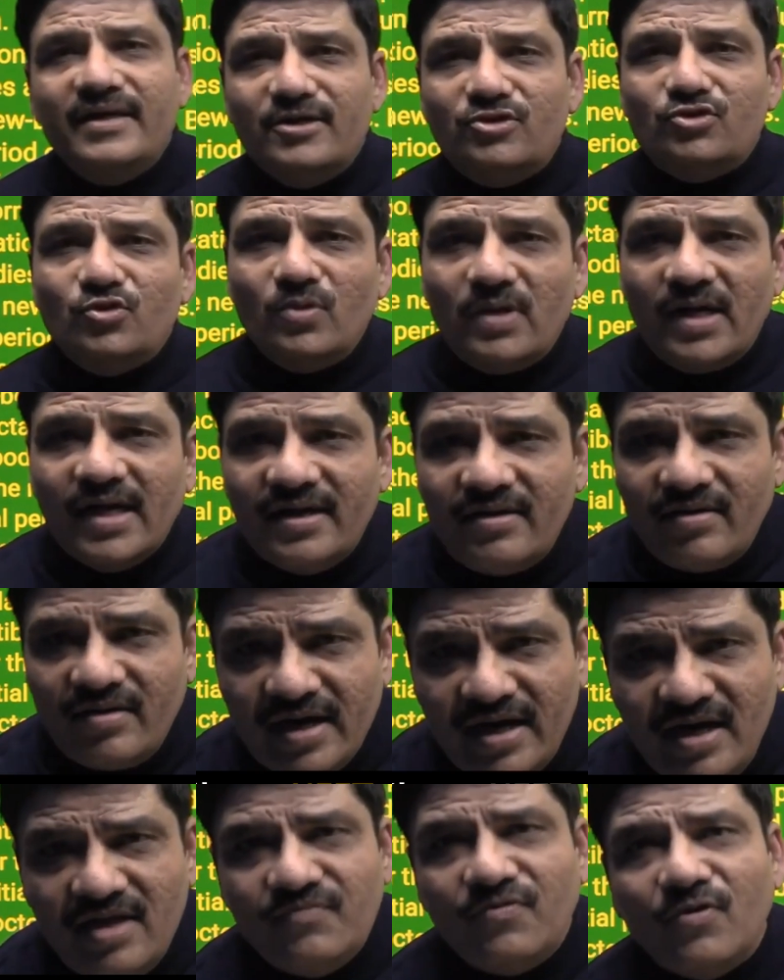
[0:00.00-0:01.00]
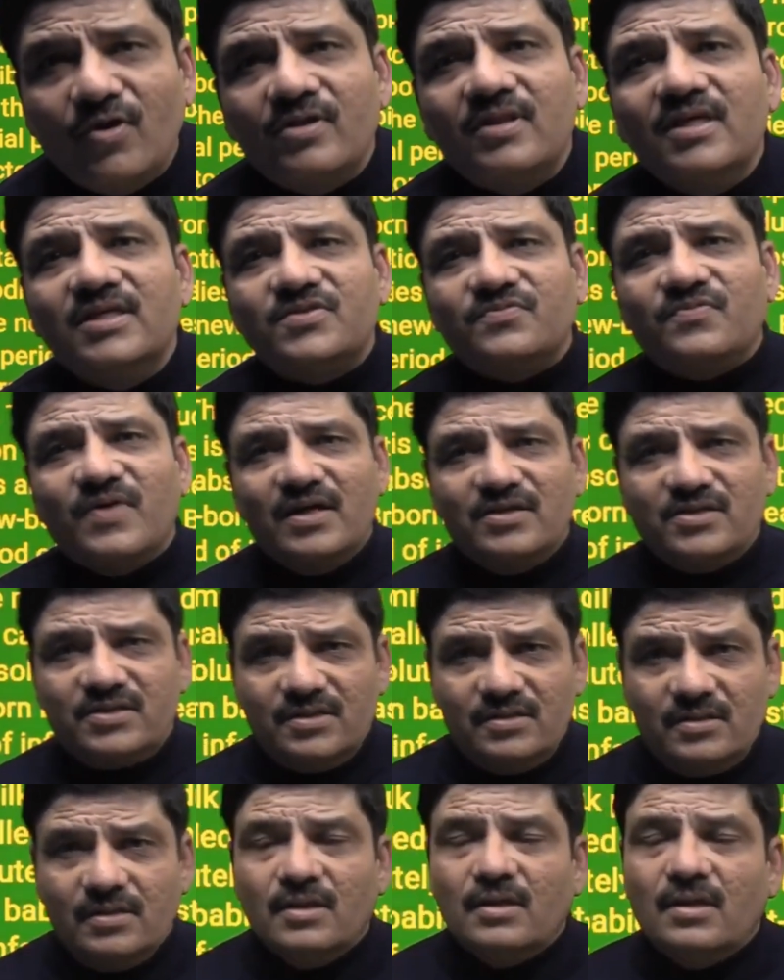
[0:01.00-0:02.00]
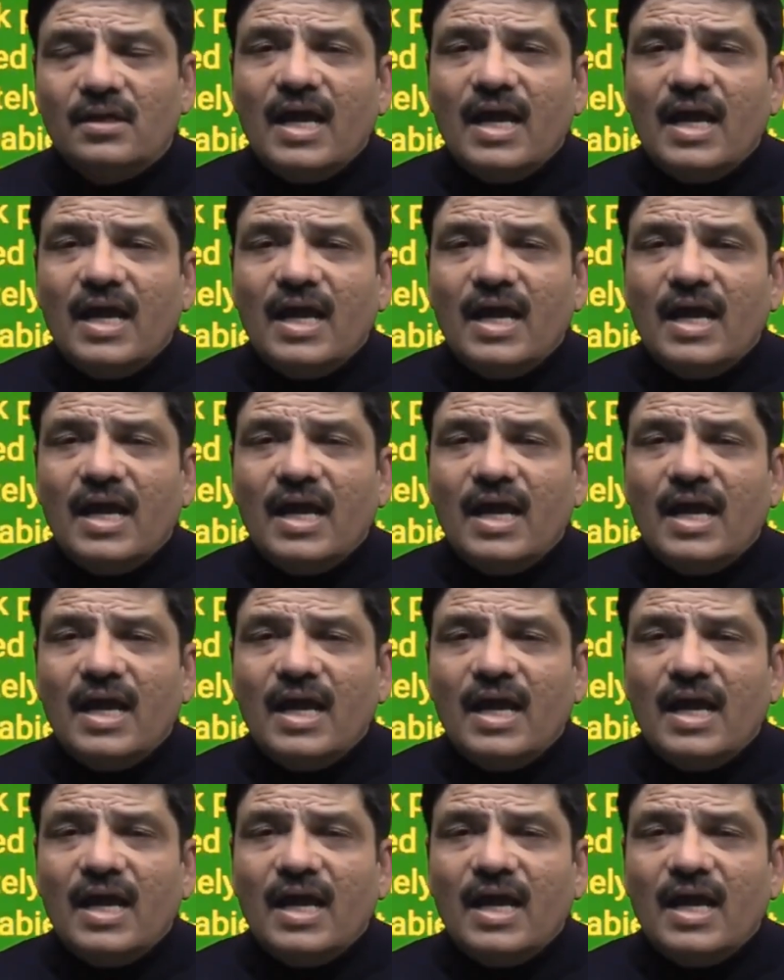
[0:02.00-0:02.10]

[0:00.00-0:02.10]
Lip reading: It should get ready for this function,